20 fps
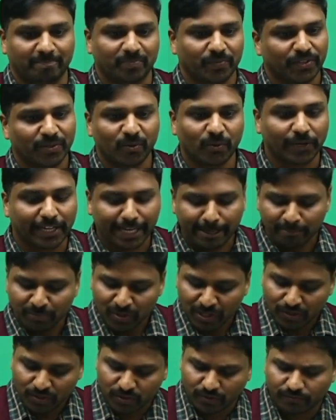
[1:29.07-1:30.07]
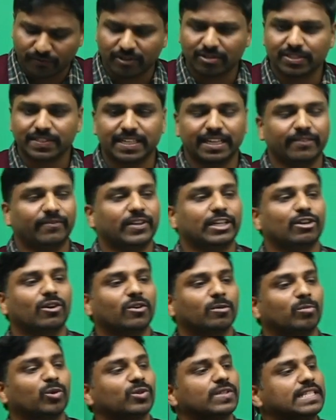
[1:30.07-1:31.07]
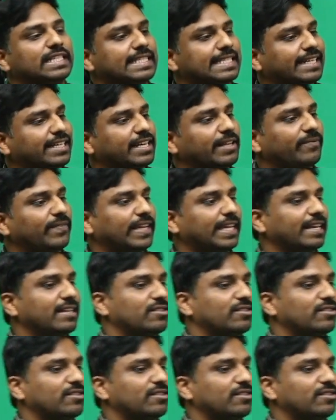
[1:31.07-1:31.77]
Okay. So first, if we talk about the significance